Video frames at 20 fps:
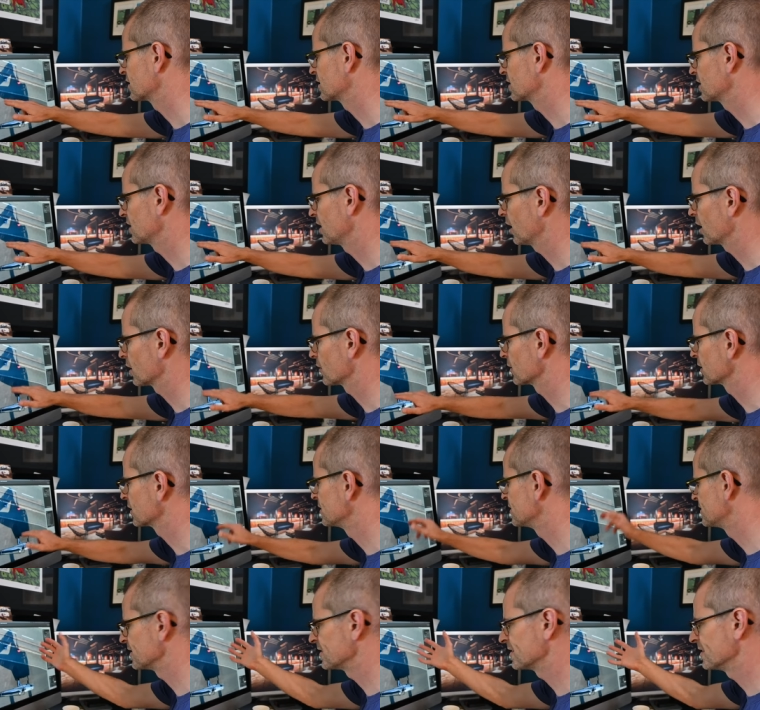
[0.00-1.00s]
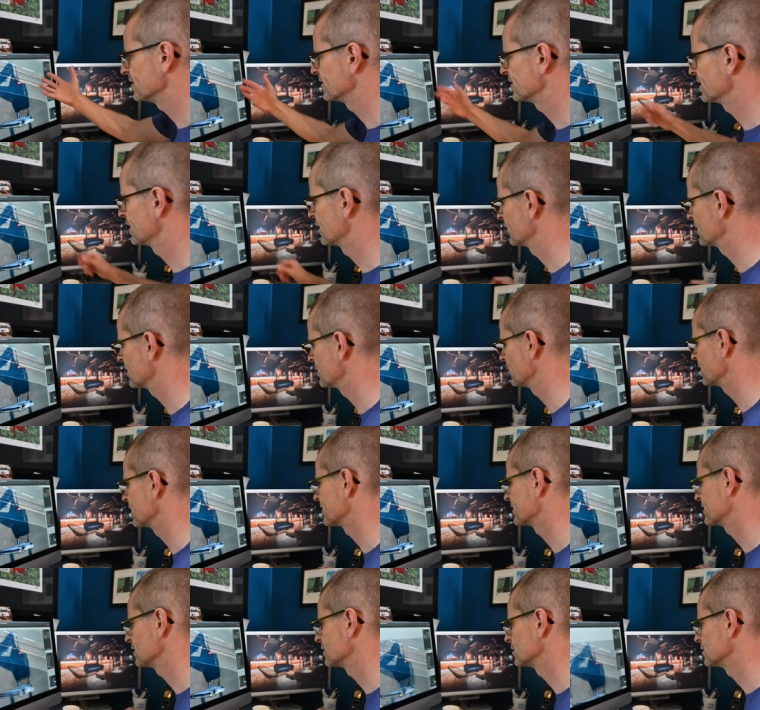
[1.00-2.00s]
colour and consistency there anyway,
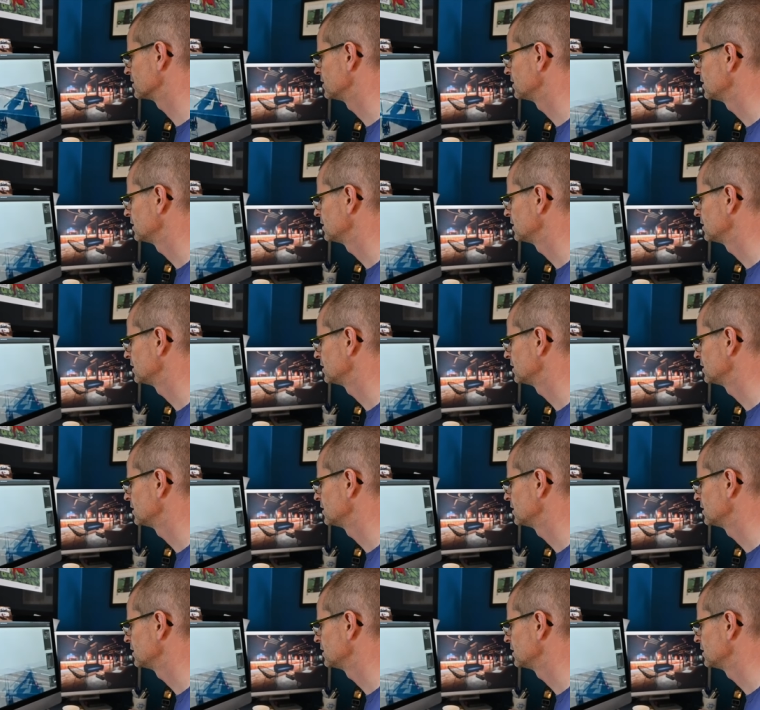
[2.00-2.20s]
so